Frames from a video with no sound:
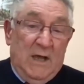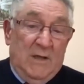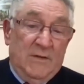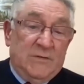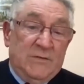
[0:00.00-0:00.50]

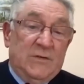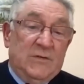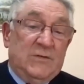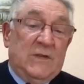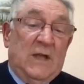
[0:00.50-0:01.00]
And this is a
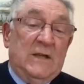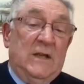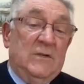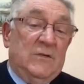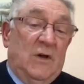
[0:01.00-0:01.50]

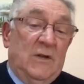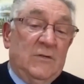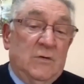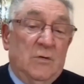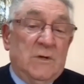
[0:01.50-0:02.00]
study in
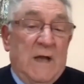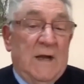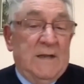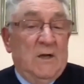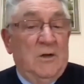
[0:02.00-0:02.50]
science called
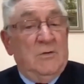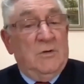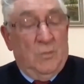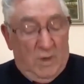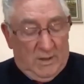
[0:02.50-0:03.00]

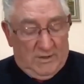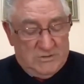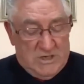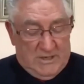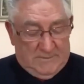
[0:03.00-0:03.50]

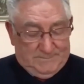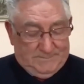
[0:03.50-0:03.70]
cardioneurology.